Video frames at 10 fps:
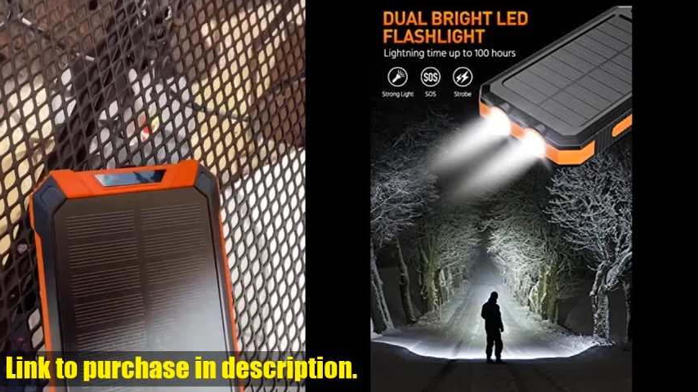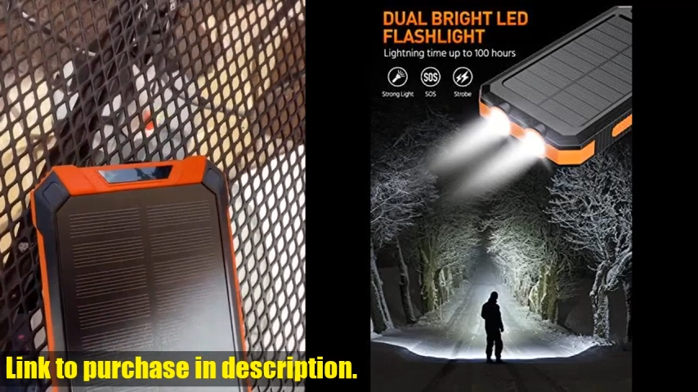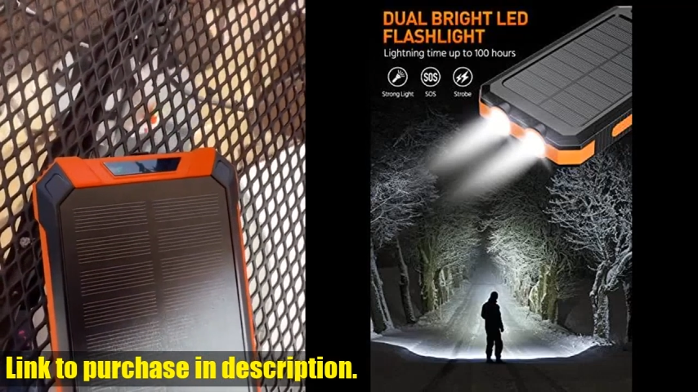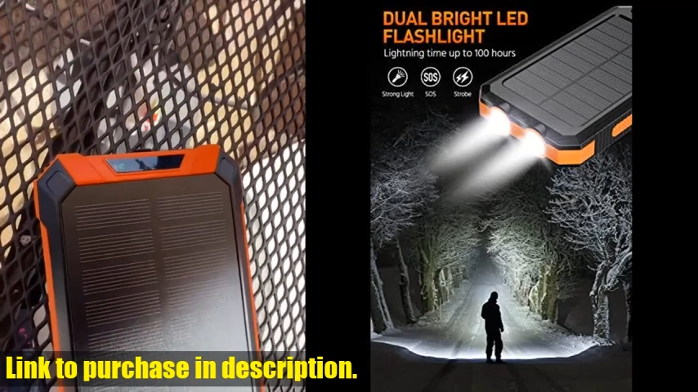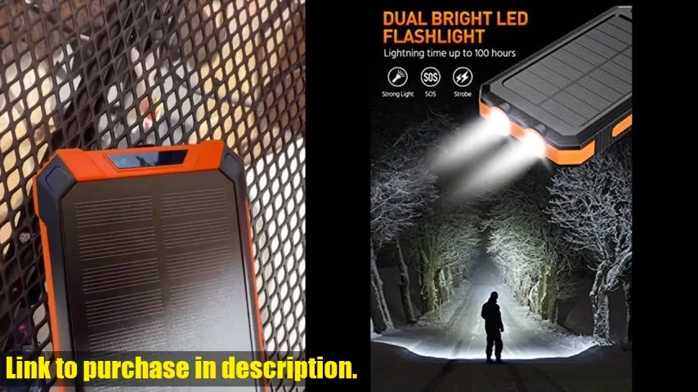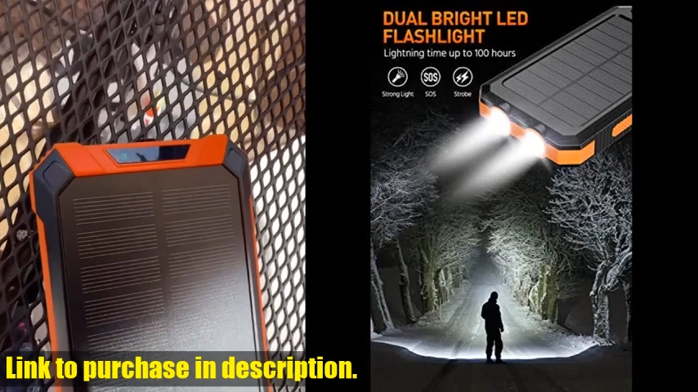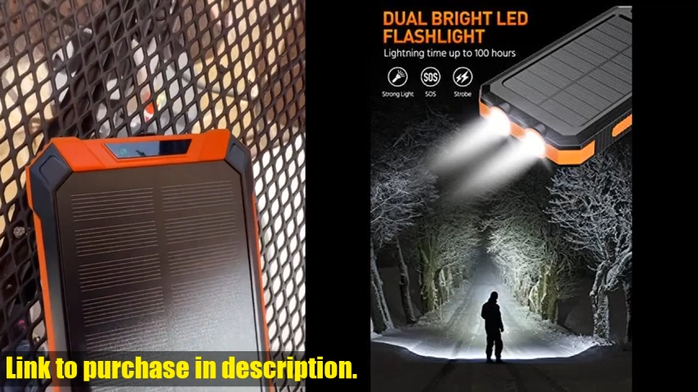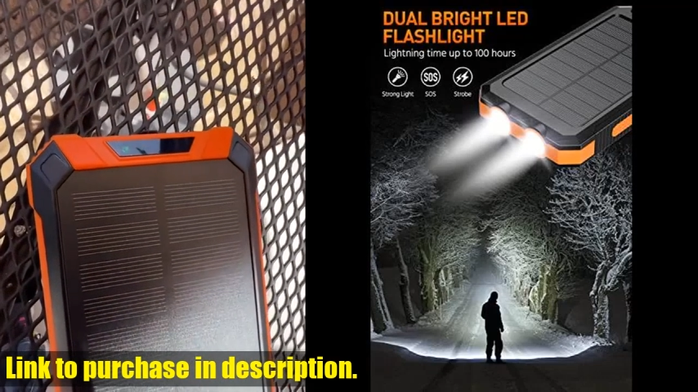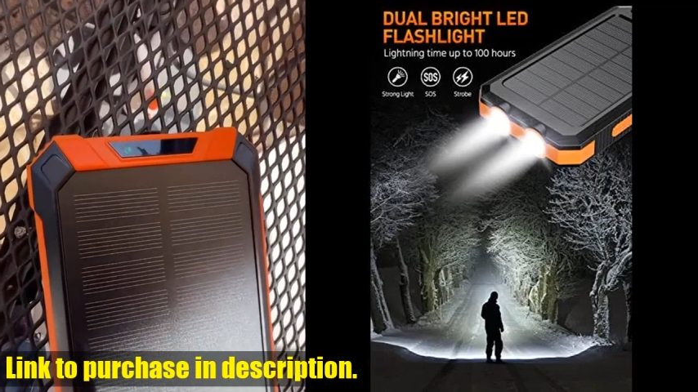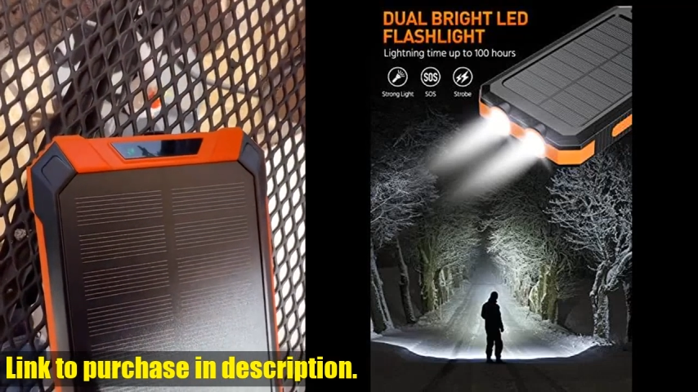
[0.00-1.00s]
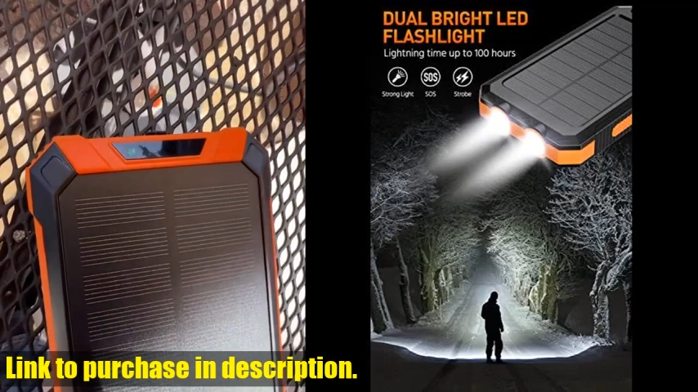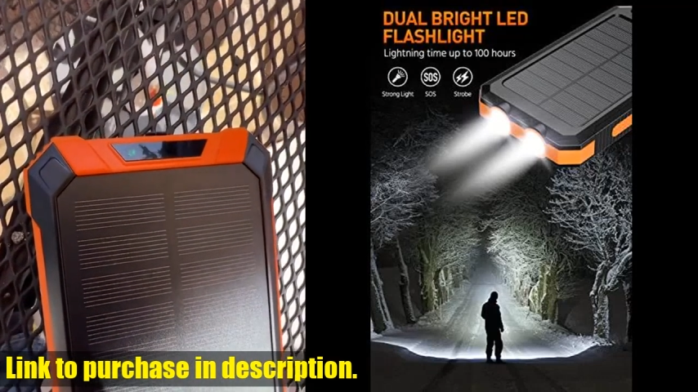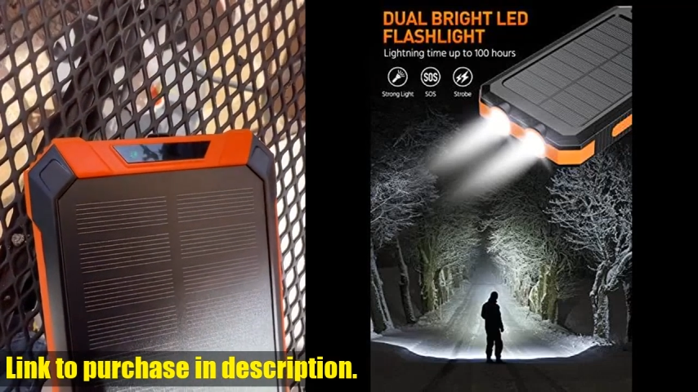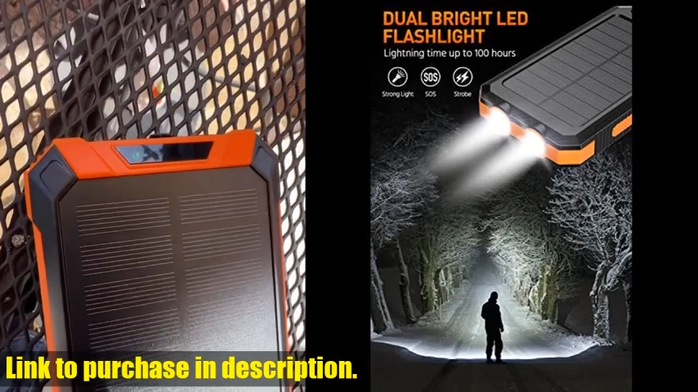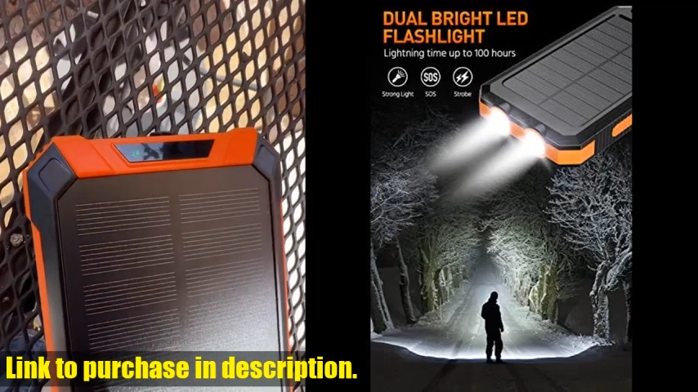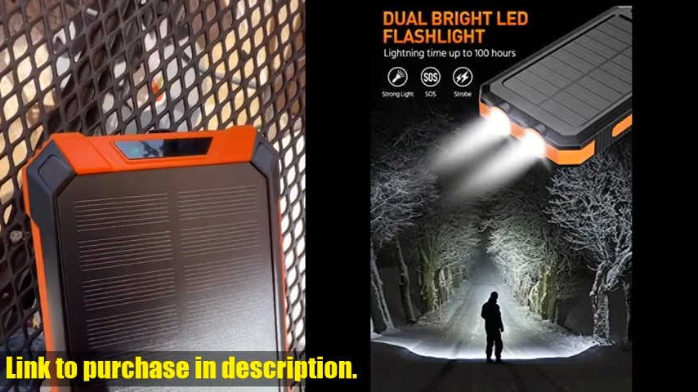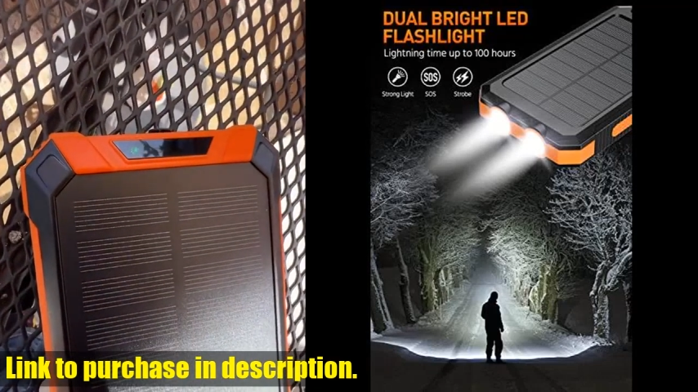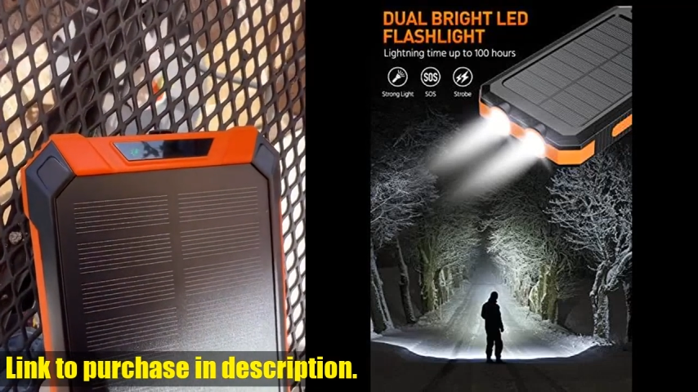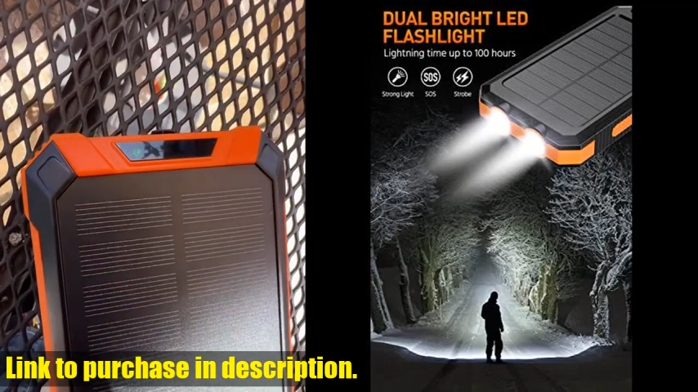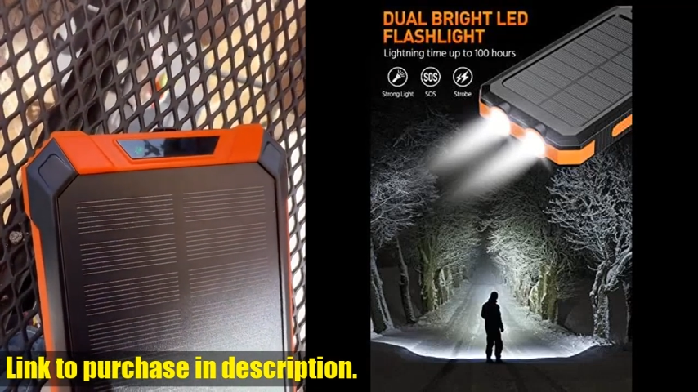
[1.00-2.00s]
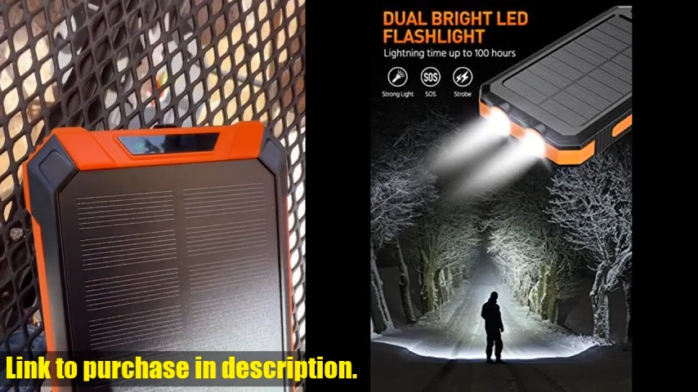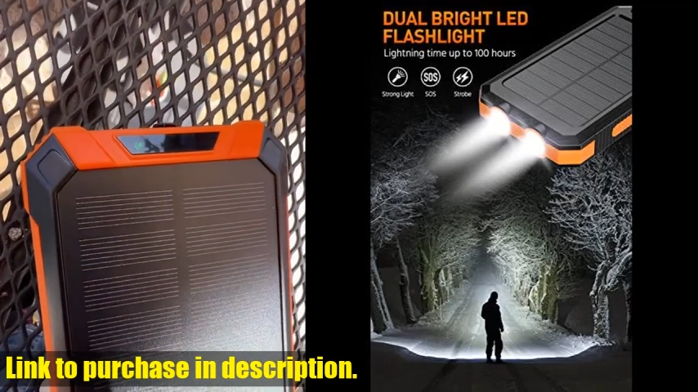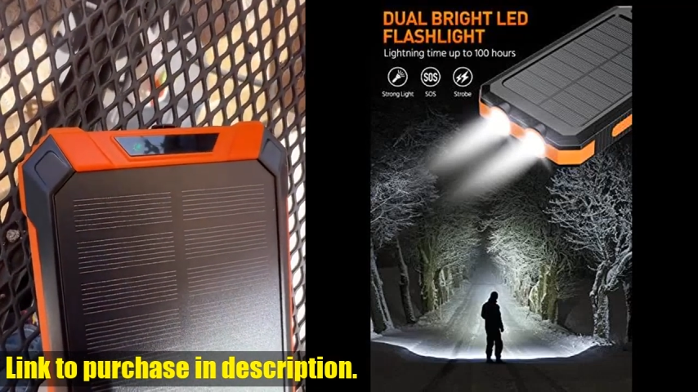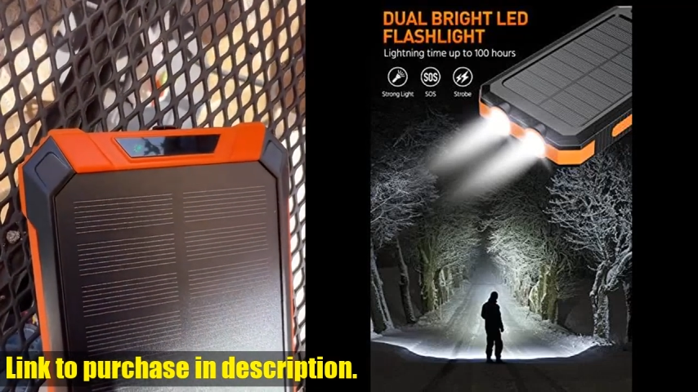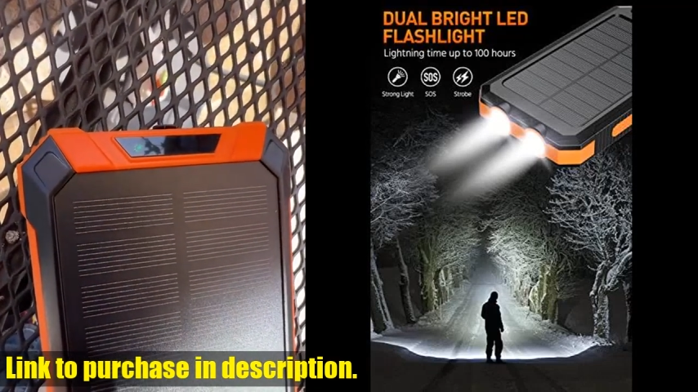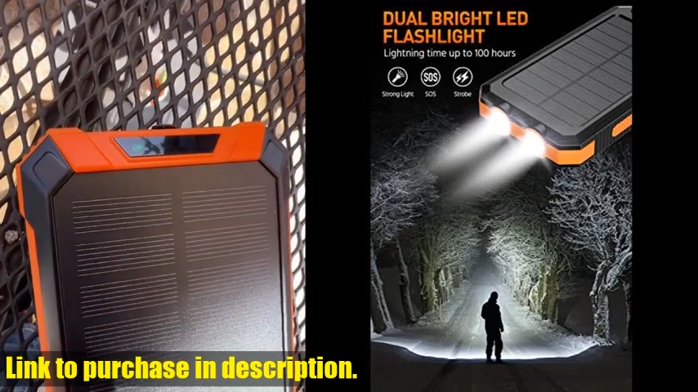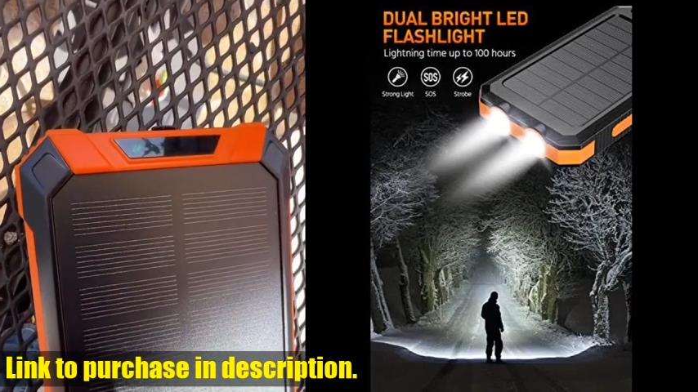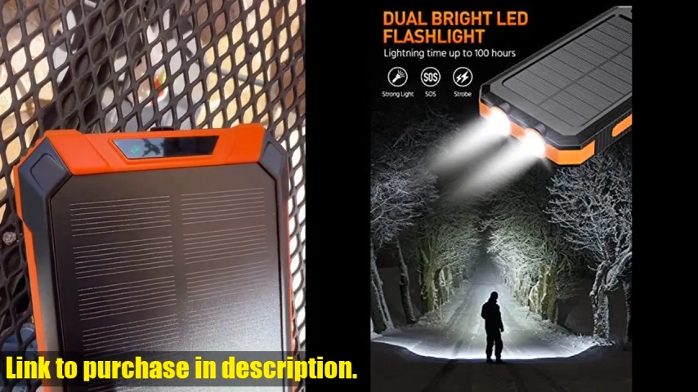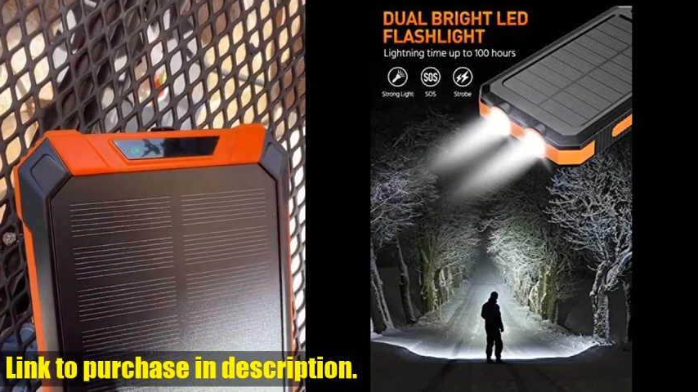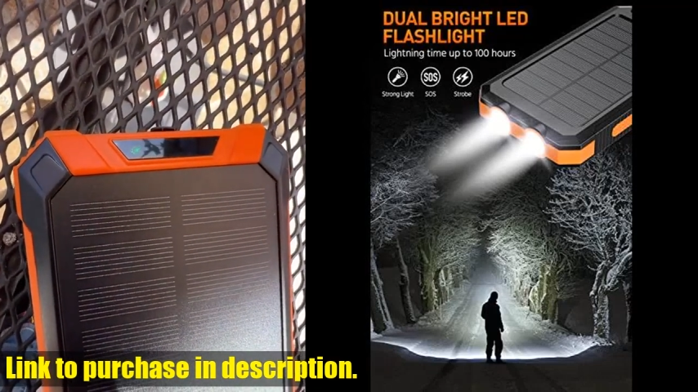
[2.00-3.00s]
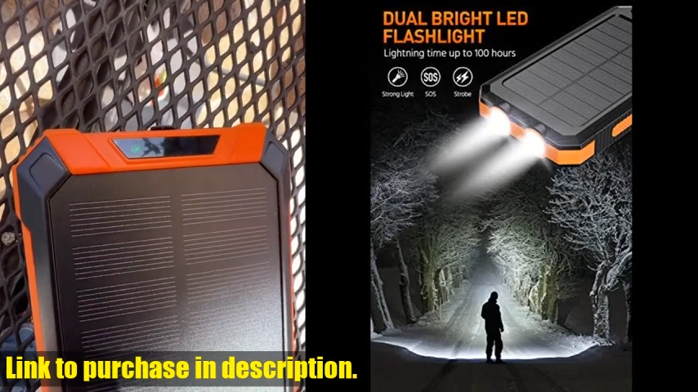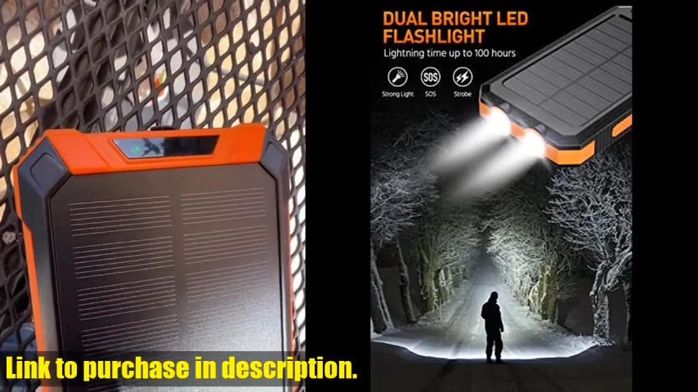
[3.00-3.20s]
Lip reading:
No face is visible, so there are no lips to read.